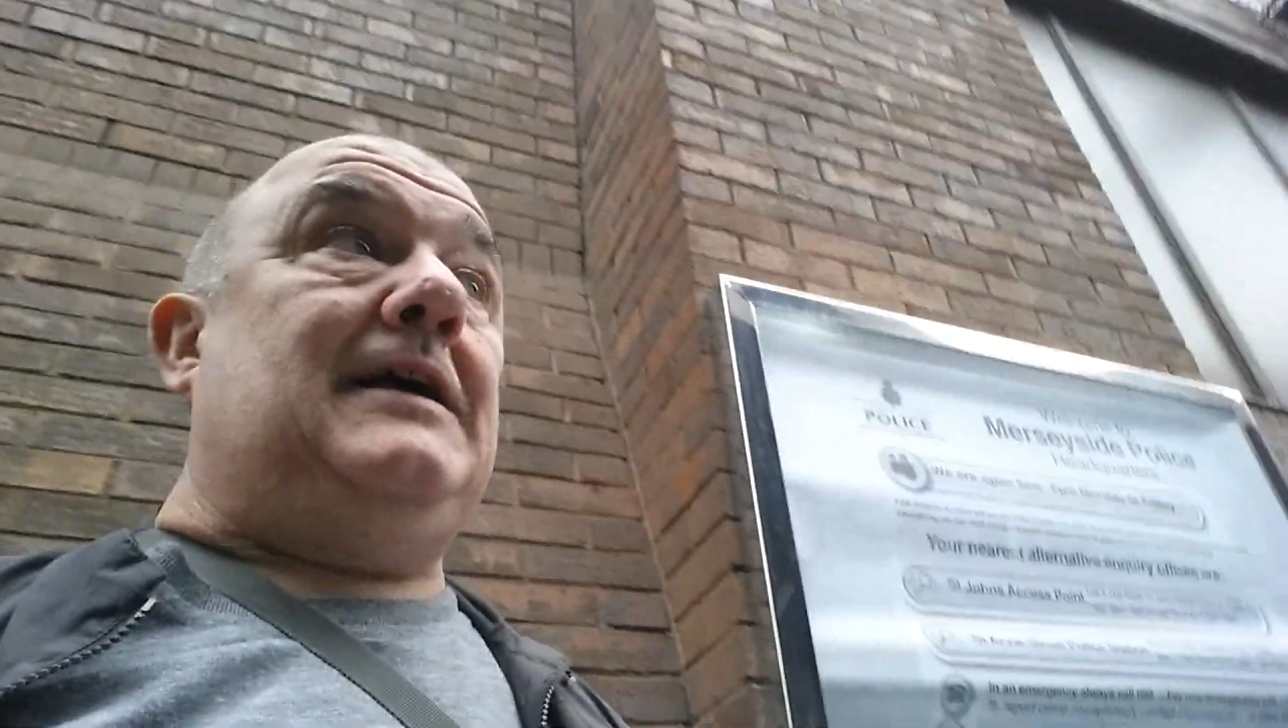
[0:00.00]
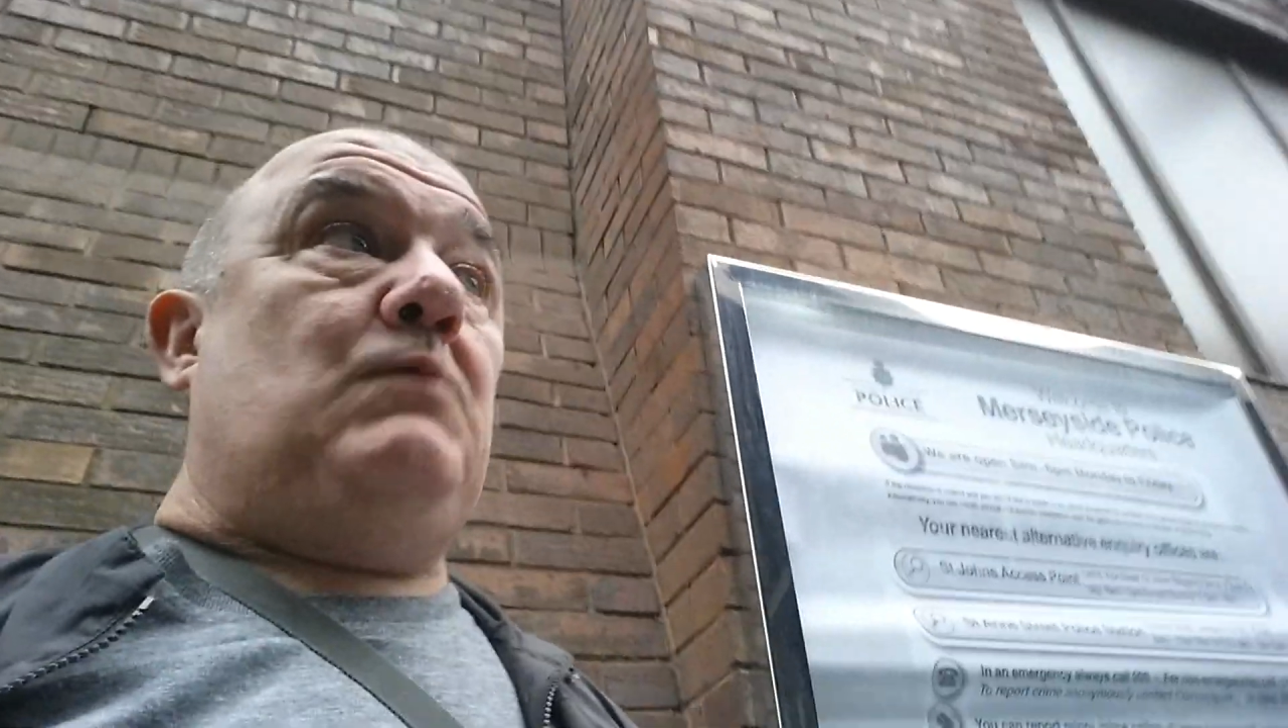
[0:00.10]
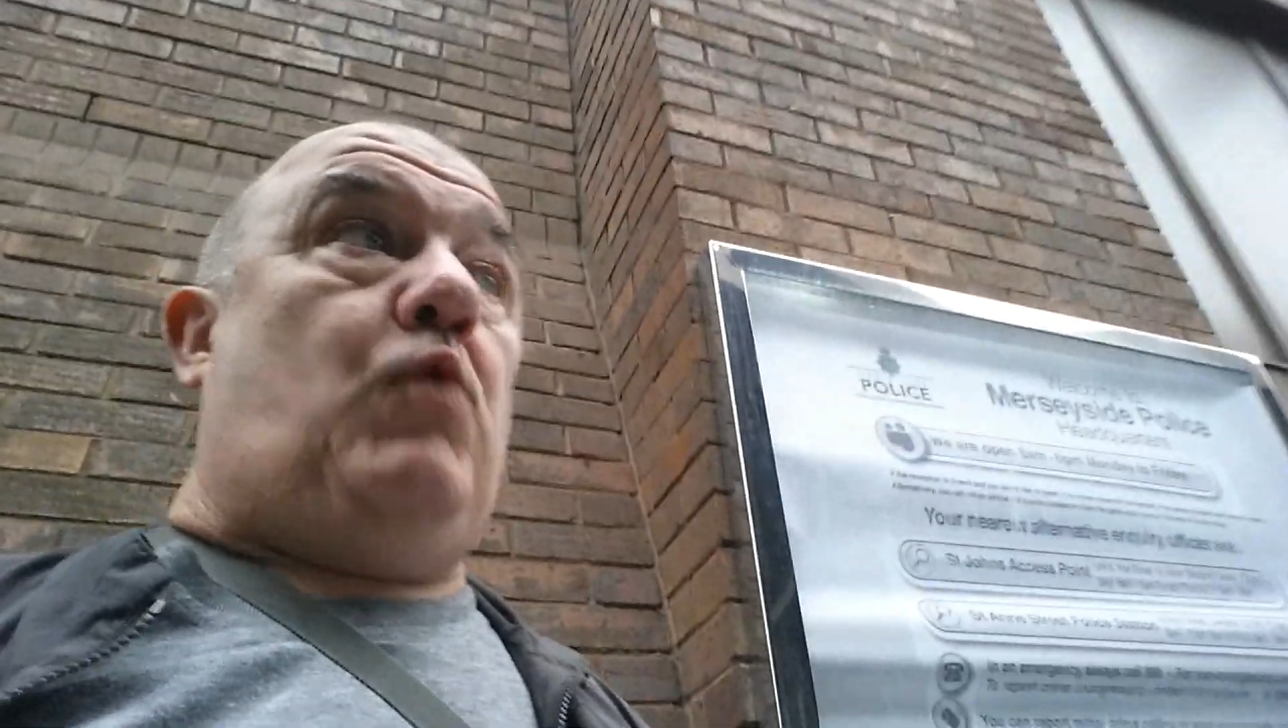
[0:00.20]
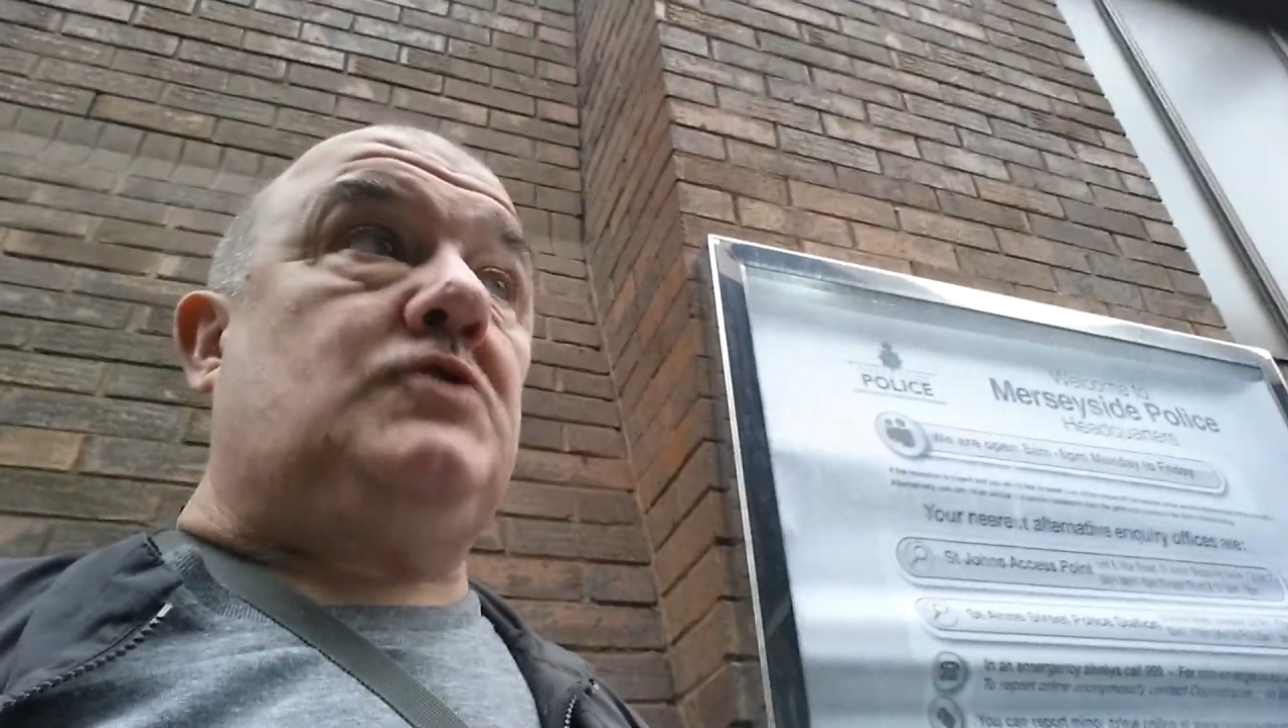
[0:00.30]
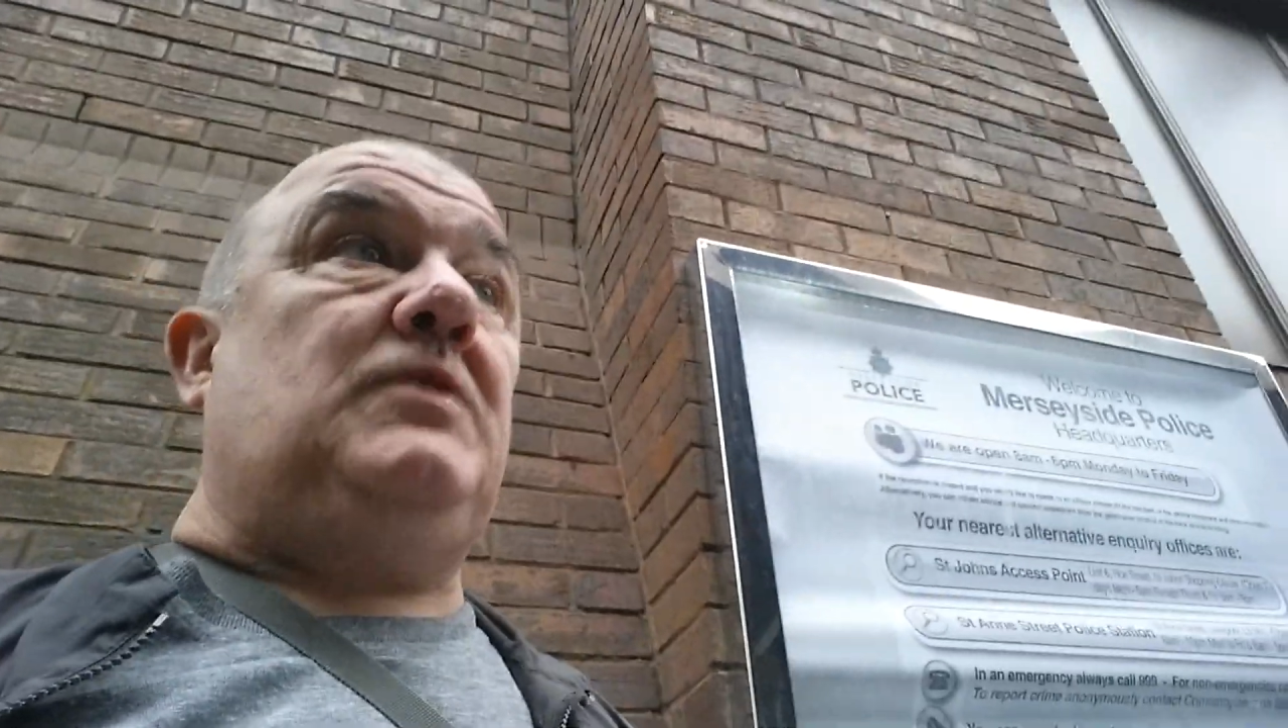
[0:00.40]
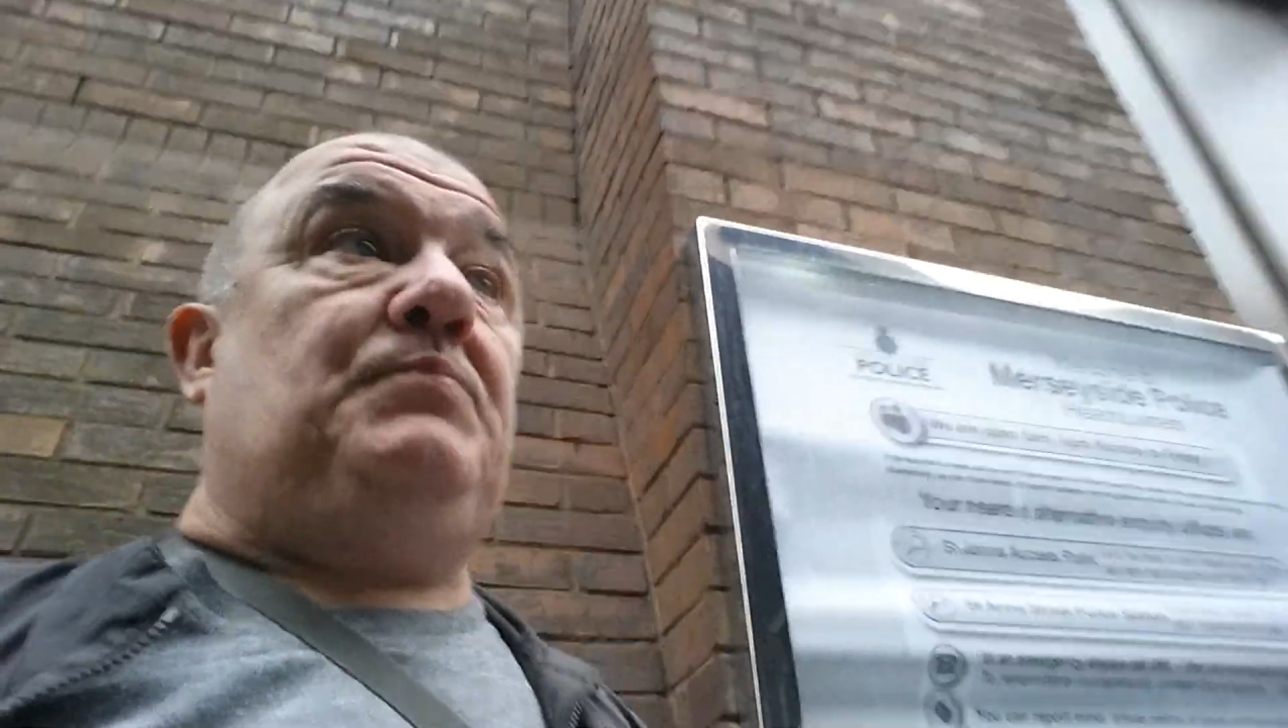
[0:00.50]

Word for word: it was